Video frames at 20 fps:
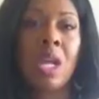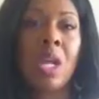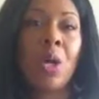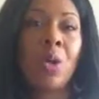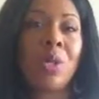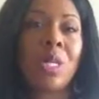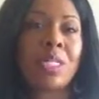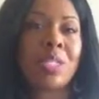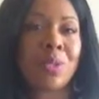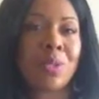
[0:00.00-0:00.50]

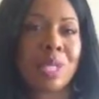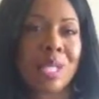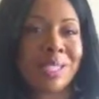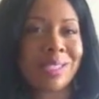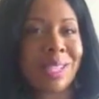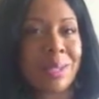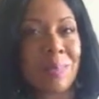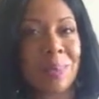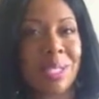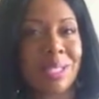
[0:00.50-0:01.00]
Okay, so
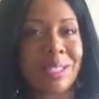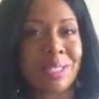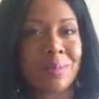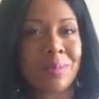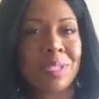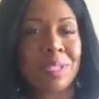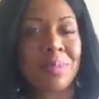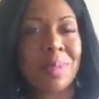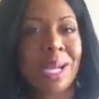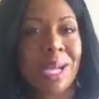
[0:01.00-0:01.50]
next I picked up
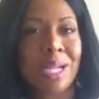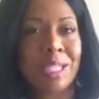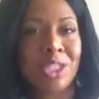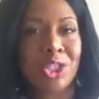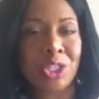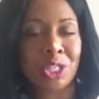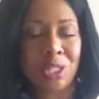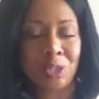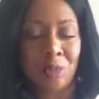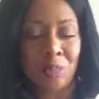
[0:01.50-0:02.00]
some
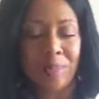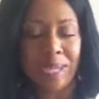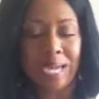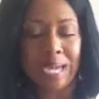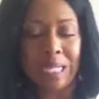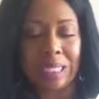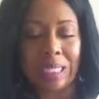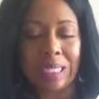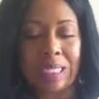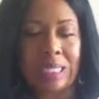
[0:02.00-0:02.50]
eyeshadow
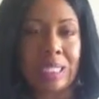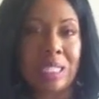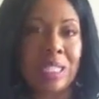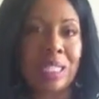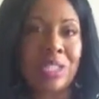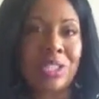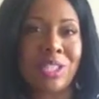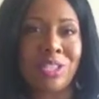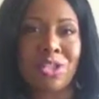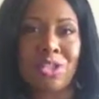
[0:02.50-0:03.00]
palettes, and
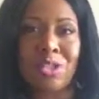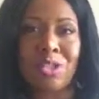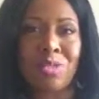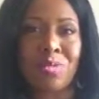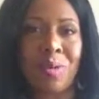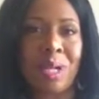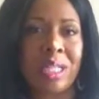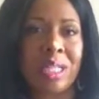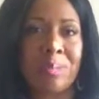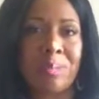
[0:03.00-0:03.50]
these I just
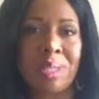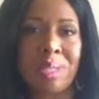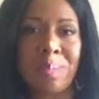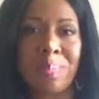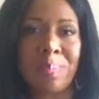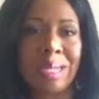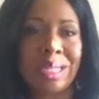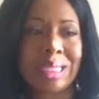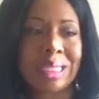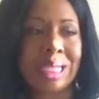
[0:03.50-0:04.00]
randomly
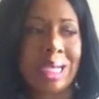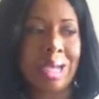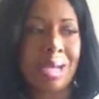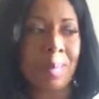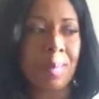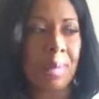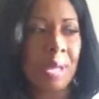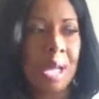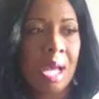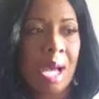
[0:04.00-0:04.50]
picked
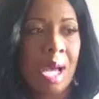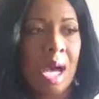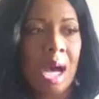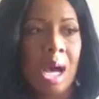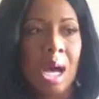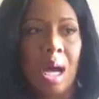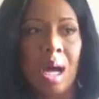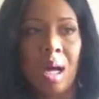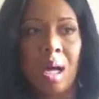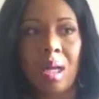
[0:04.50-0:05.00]
up
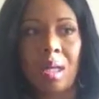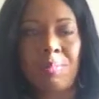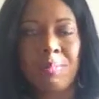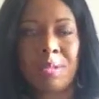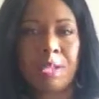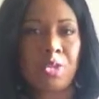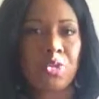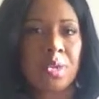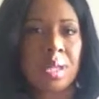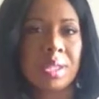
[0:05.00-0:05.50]
from
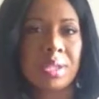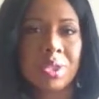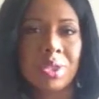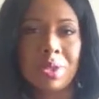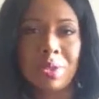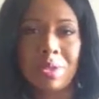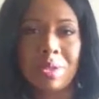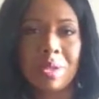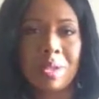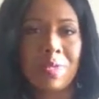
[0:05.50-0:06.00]
the
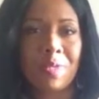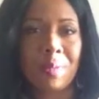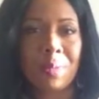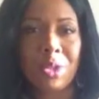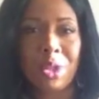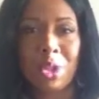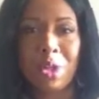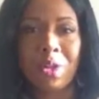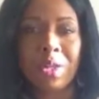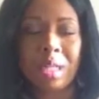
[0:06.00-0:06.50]
drugstore, from
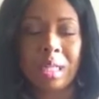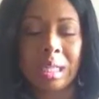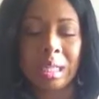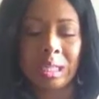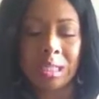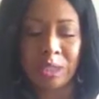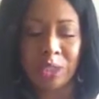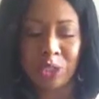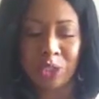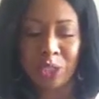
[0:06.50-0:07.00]

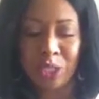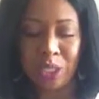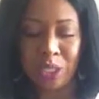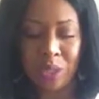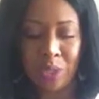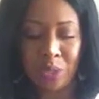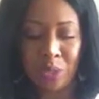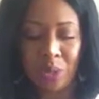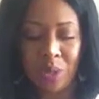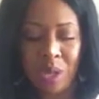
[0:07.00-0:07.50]
Target.
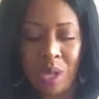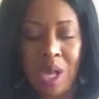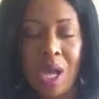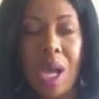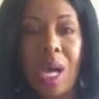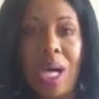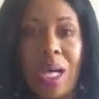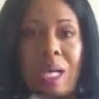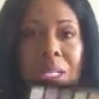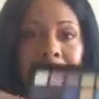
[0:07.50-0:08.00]
So
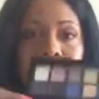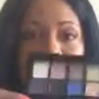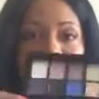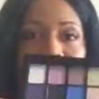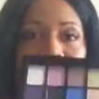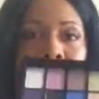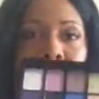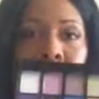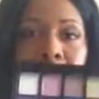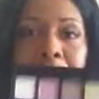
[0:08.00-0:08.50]
the
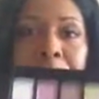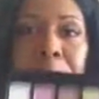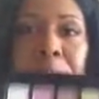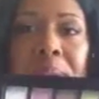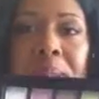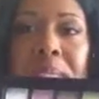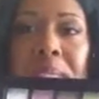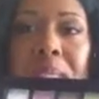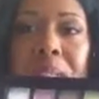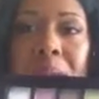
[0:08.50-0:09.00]
first one I
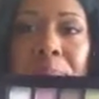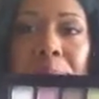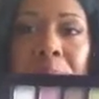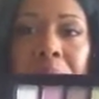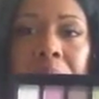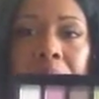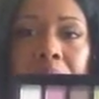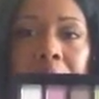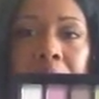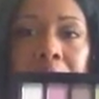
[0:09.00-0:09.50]
picked up
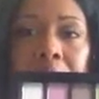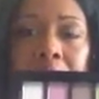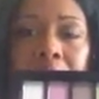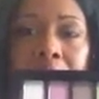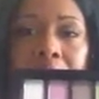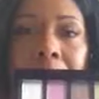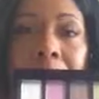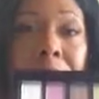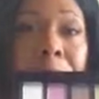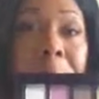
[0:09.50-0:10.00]
is
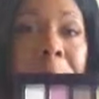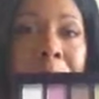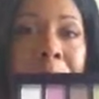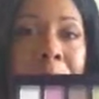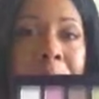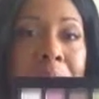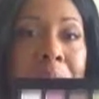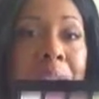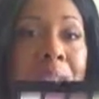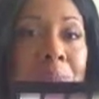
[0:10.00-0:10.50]
the
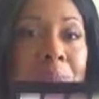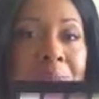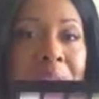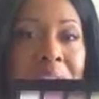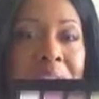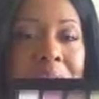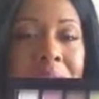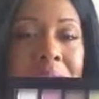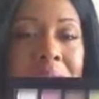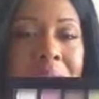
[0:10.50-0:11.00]
Maybelline The
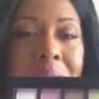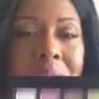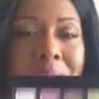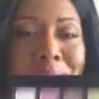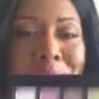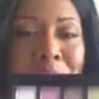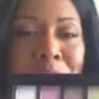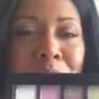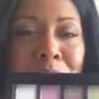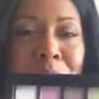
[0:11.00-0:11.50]
Brights. Now
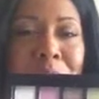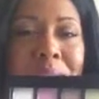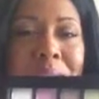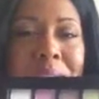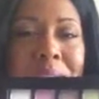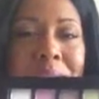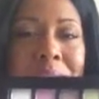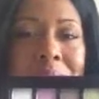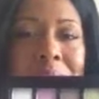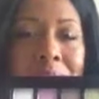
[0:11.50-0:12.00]
this one
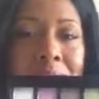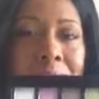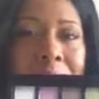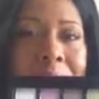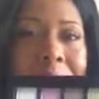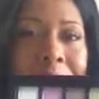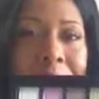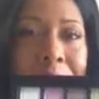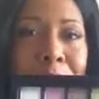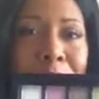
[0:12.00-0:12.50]
has
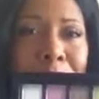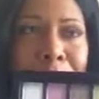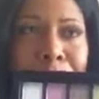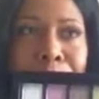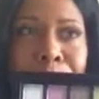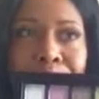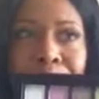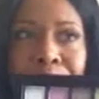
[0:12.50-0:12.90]
been out